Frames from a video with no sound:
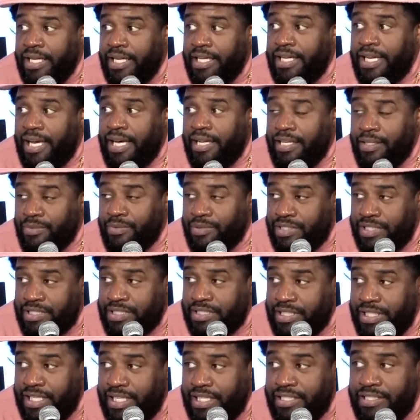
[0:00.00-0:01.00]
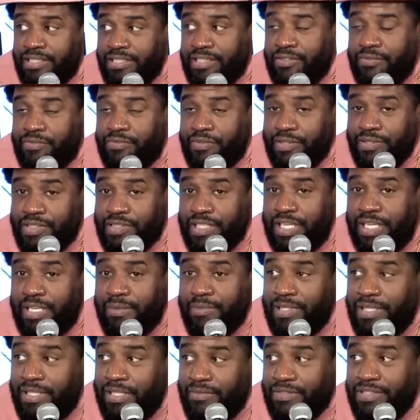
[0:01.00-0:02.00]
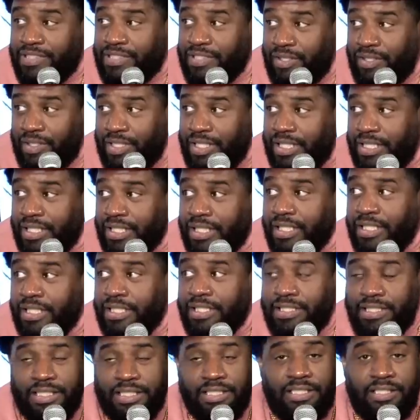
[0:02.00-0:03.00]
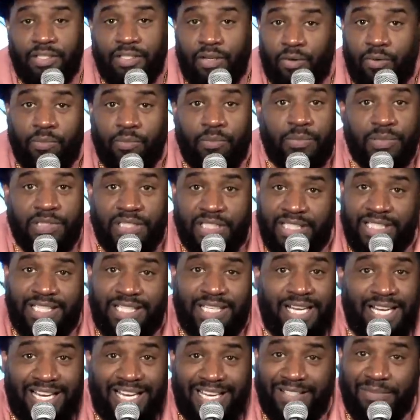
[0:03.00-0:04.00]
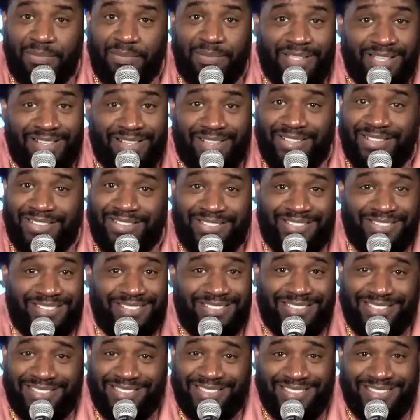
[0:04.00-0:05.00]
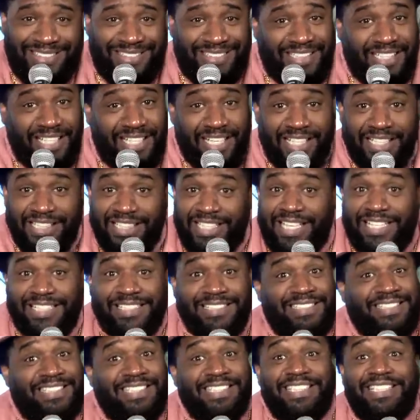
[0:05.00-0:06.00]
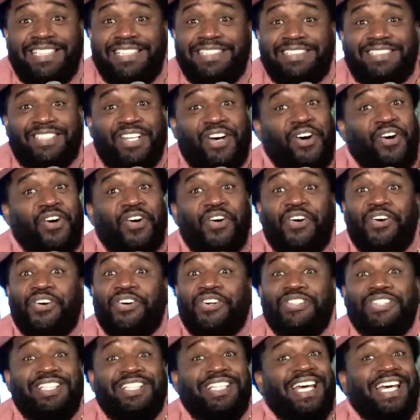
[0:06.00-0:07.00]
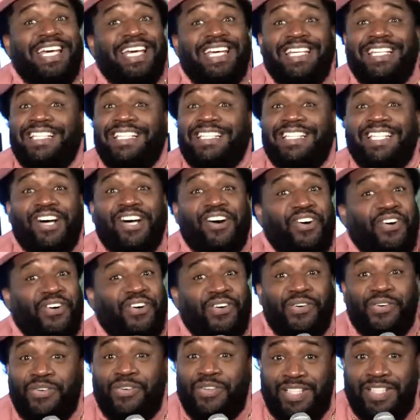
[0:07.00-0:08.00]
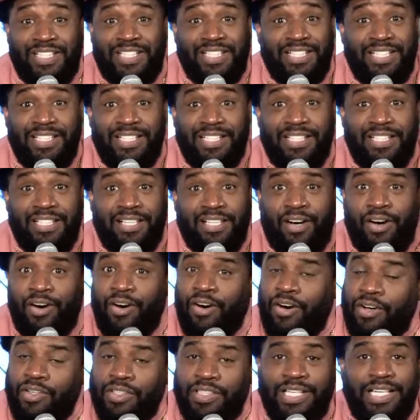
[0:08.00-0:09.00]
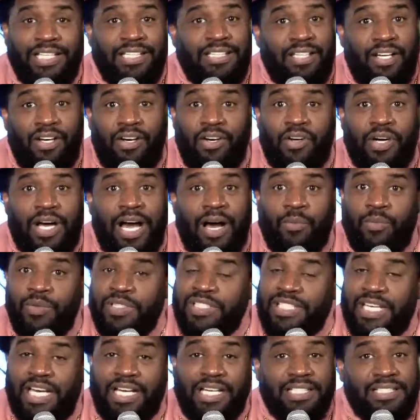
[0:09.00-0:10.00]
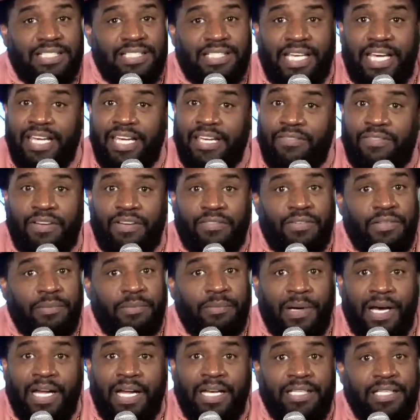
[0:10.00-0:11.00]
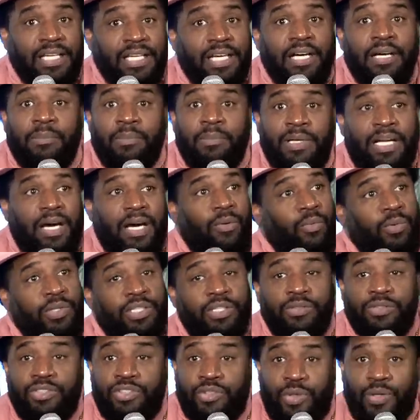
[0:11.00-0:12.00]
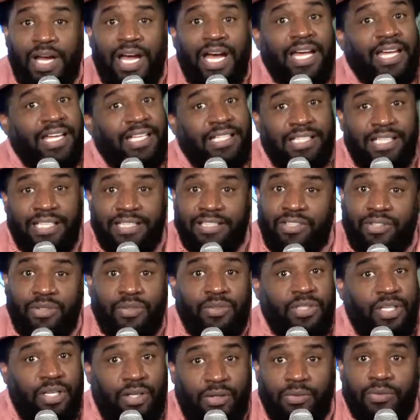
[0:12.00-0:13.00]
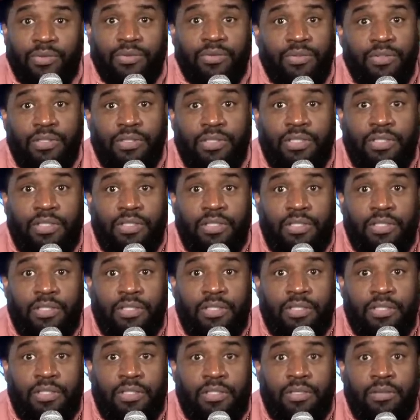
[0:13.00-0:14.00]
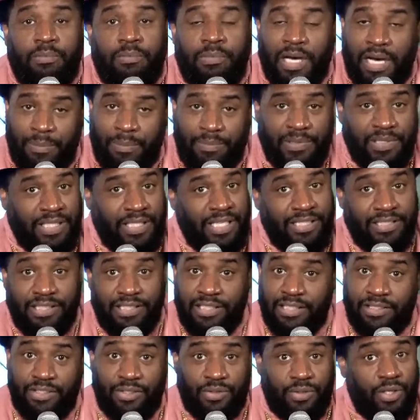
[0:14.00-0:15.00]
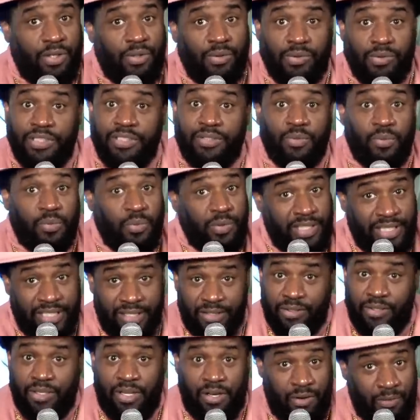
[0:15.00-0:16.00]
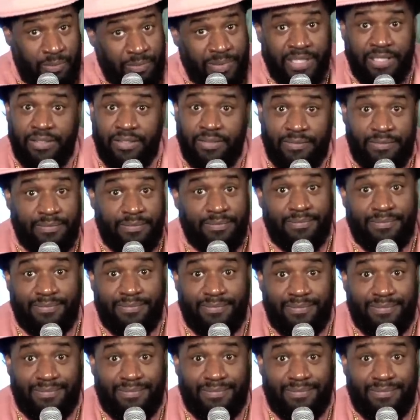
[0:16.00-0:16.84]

Pamela. And how they was just saying this is the first time they ever saw that. Just don't believe the hype, y'all. they see this all day long all day long. I wish I could save everybody, but I will try and let you know. Population control is real, homie.